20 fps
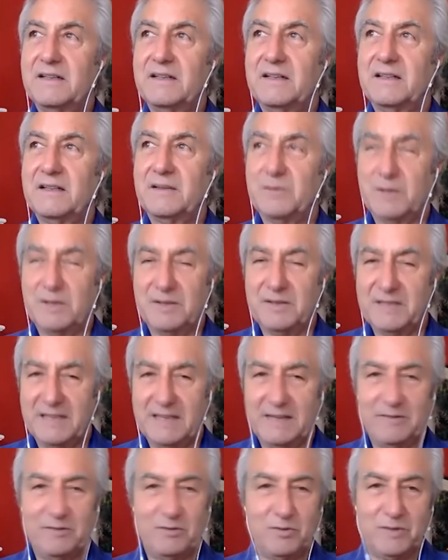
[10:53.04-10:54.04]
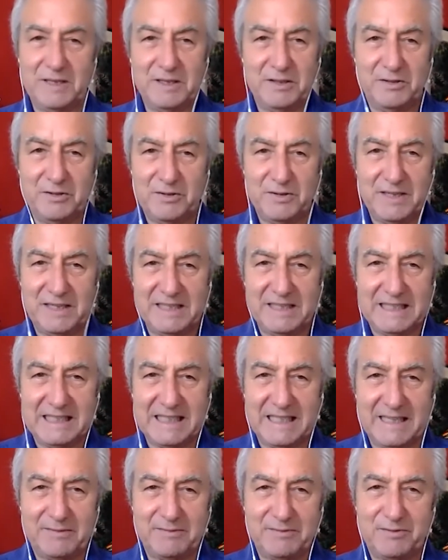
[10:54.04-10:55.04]
that we only have 22 days
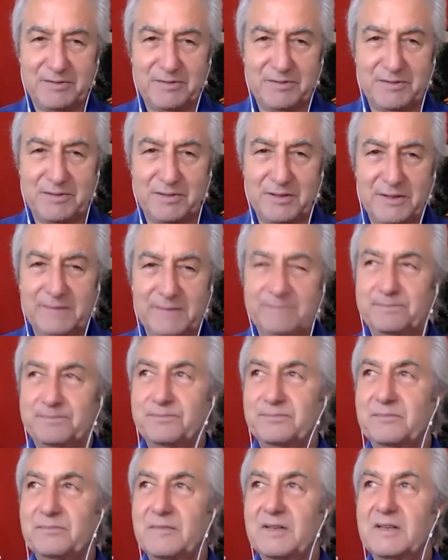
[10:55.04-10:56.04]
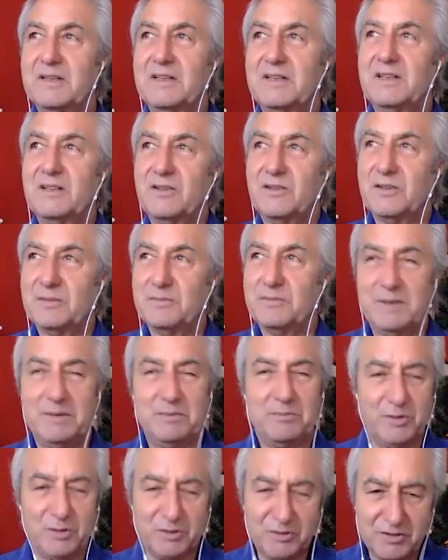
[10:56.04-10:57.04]
left for. Could
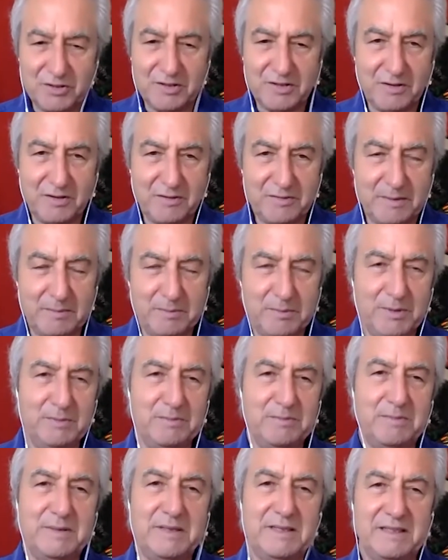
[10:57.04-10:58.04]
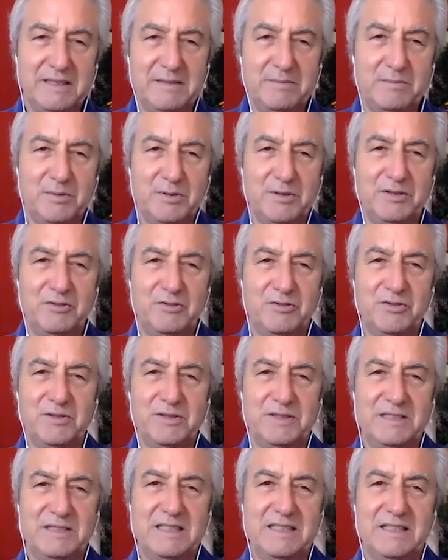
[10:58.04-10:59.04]
be pushed to November, but I'm pretty sure
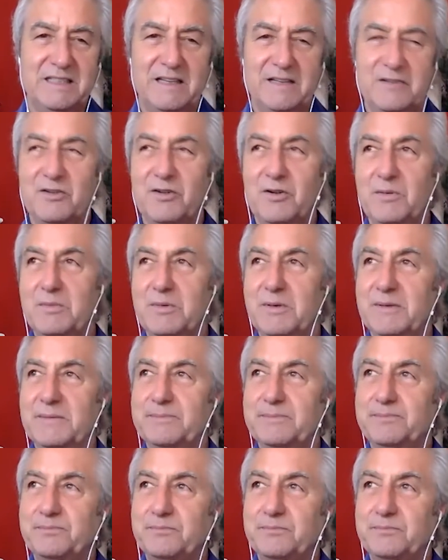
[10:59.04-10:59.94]
it's October.